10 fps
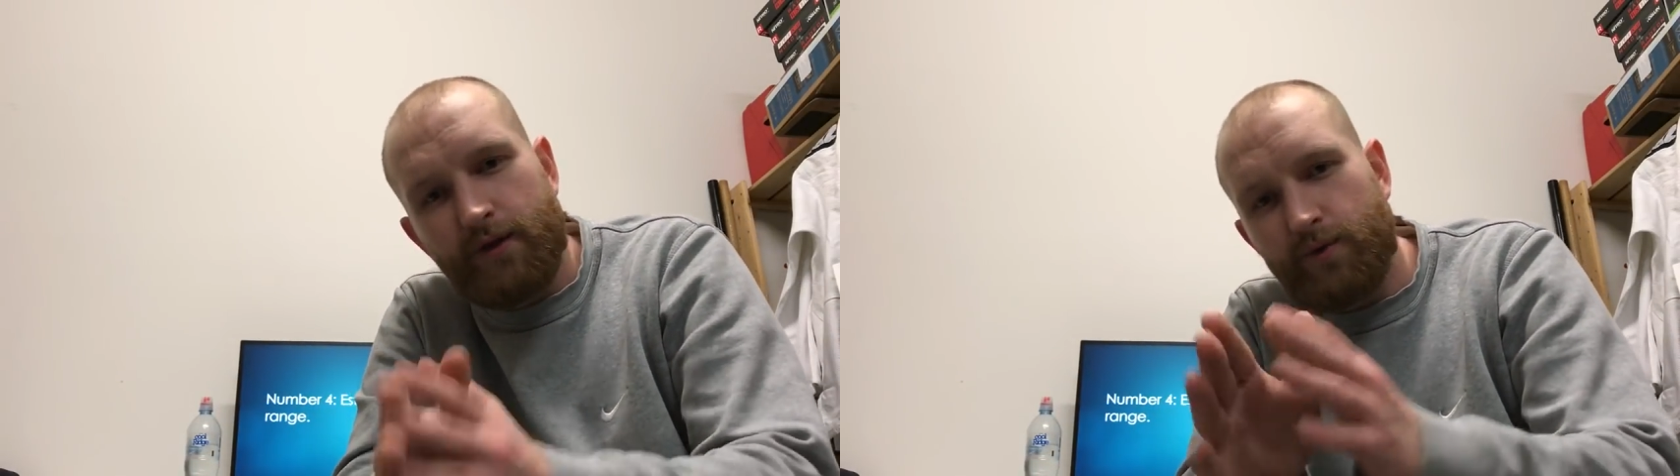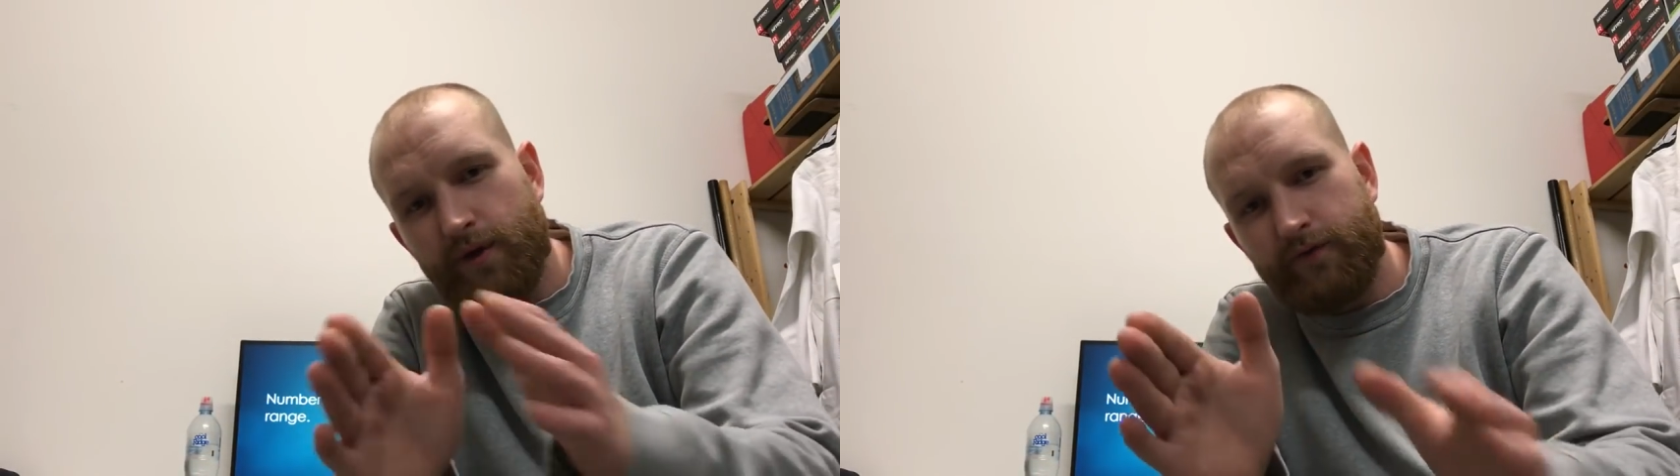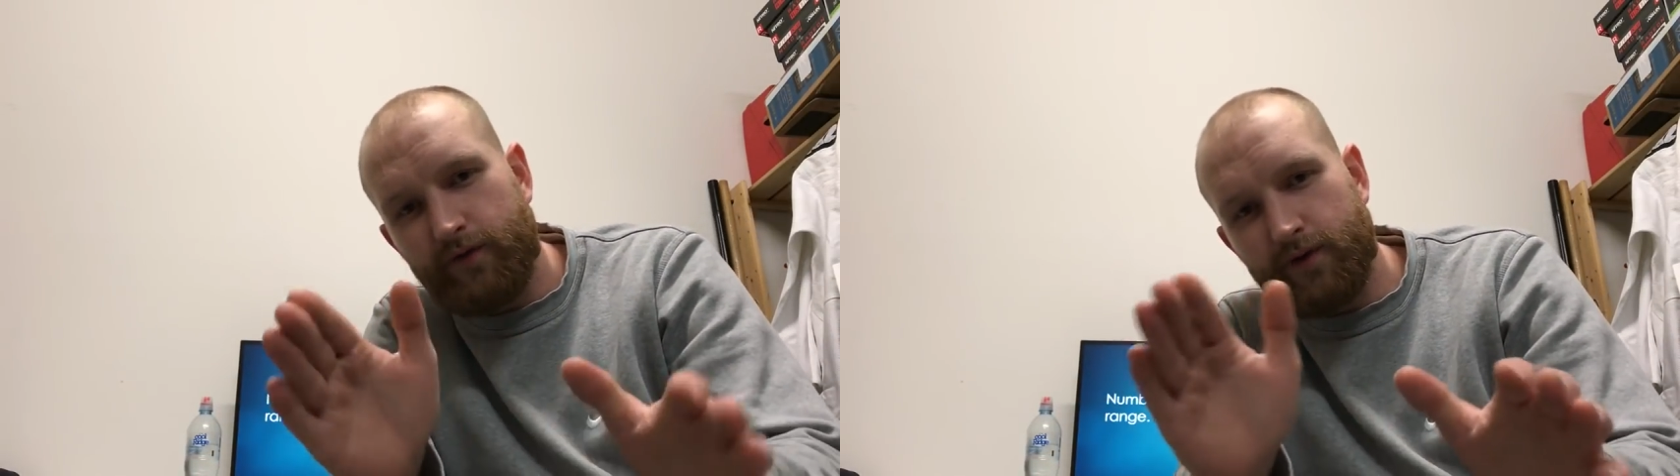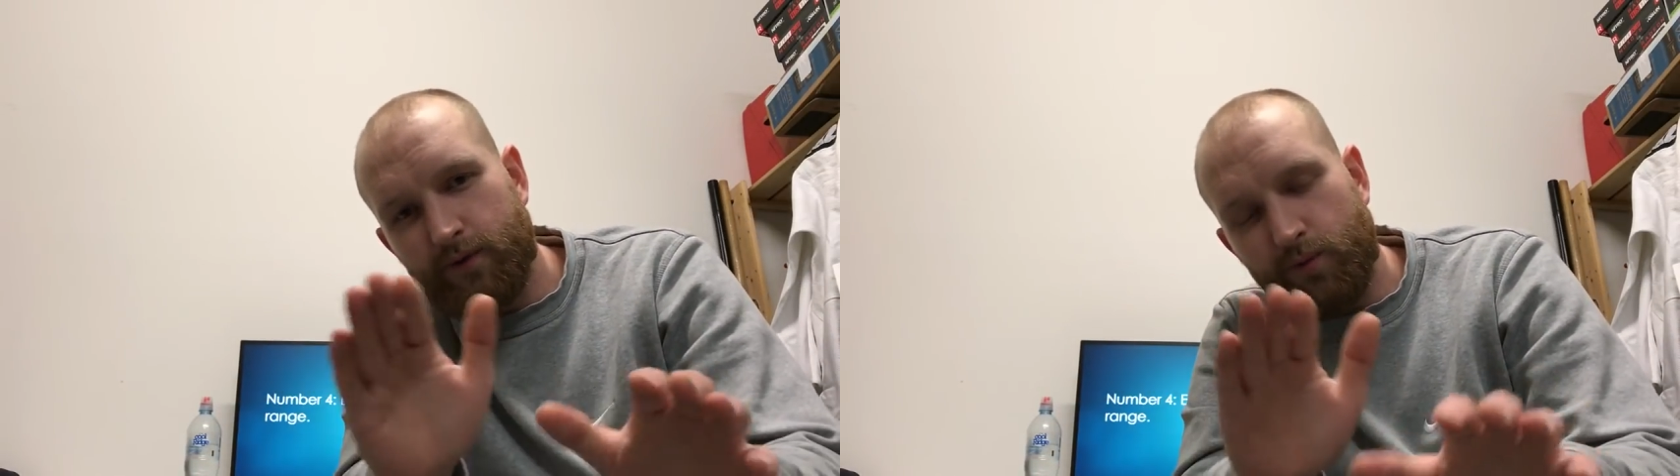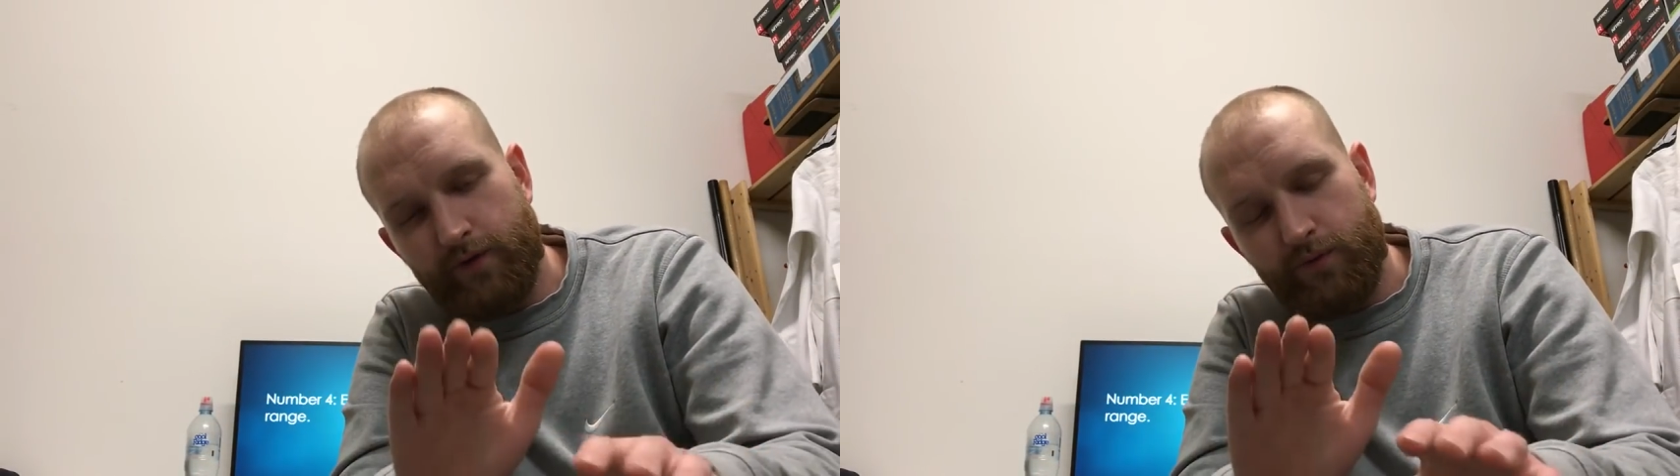We've
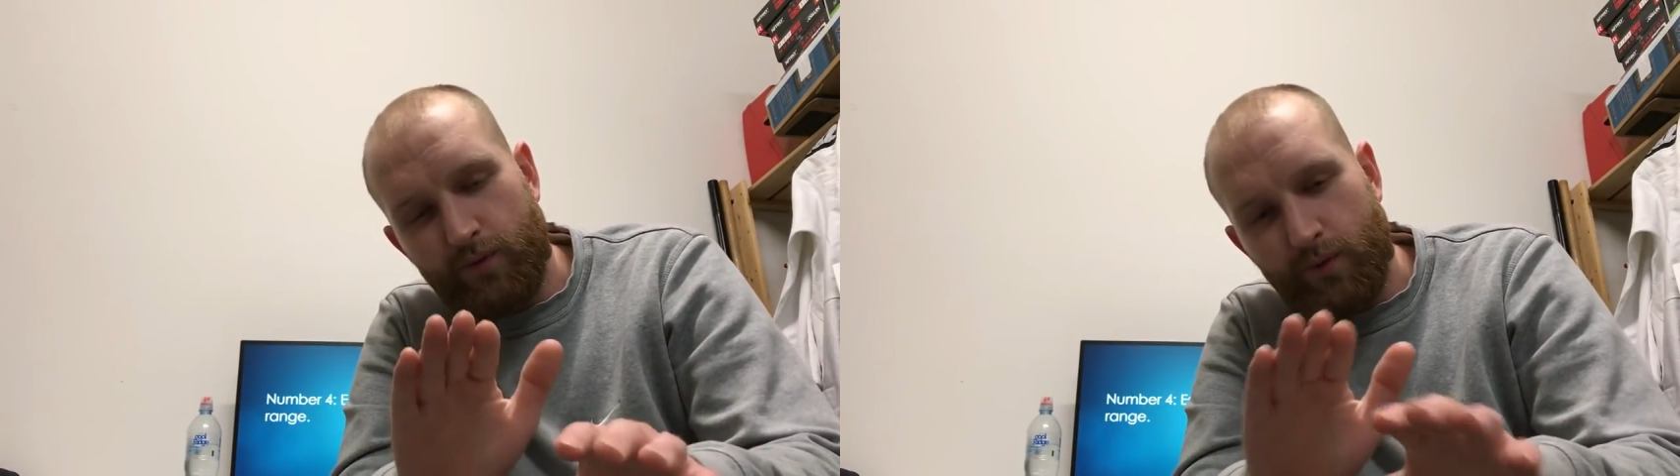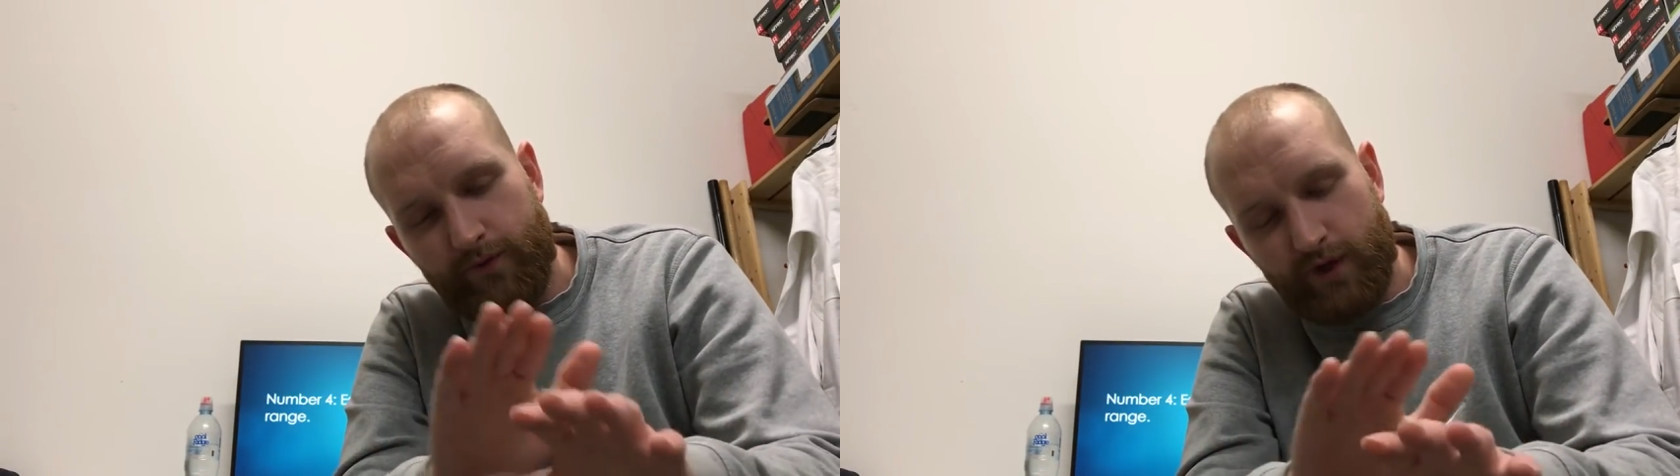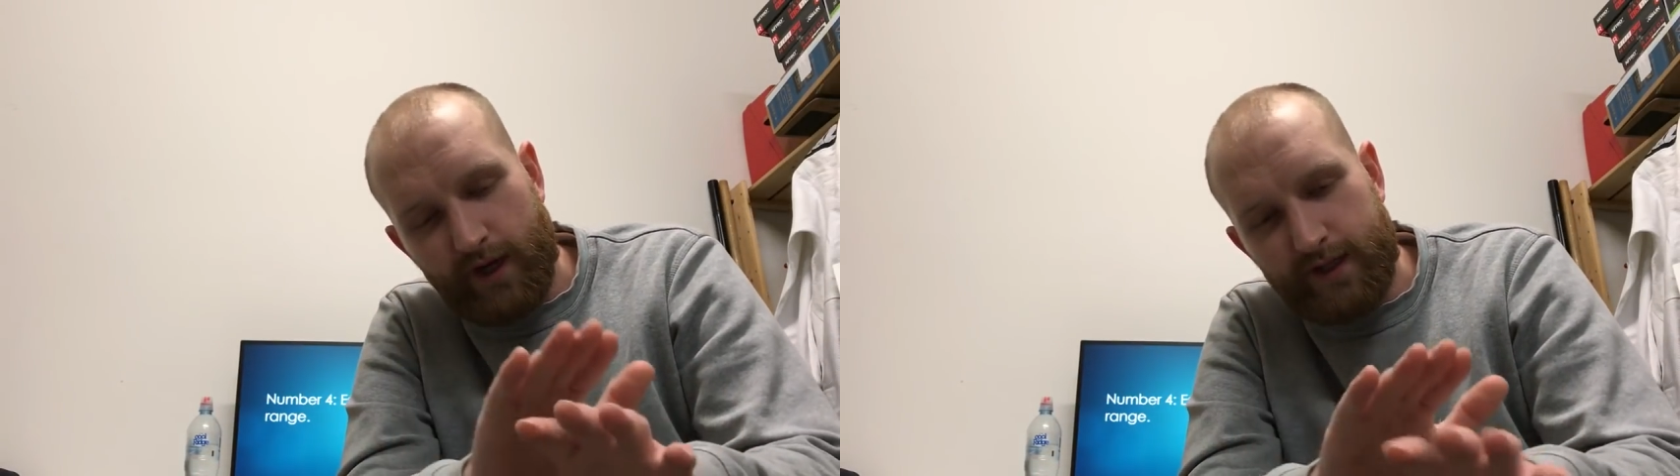got